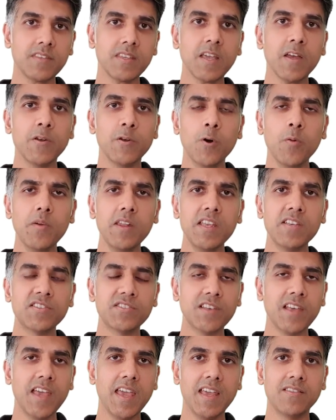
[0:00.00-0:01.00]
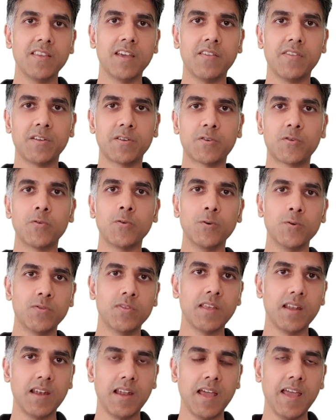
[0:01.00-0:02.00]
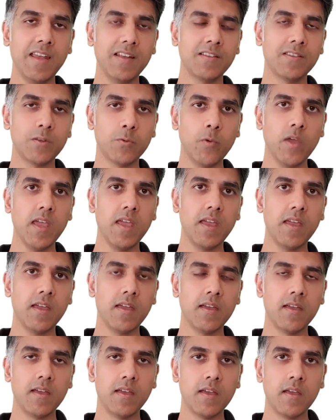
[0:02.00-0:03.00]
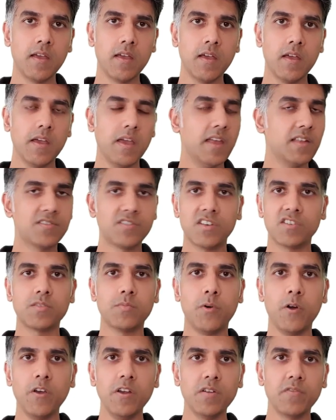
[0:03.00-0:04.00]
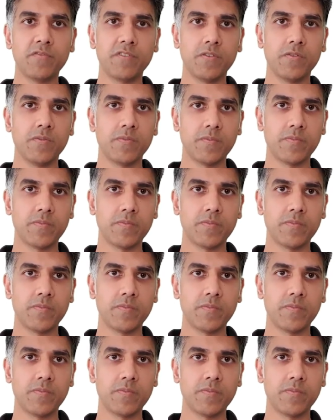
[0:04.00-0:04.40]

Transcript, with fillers: Nobody's saying they're the truth, the light, the way. It's just a point of view.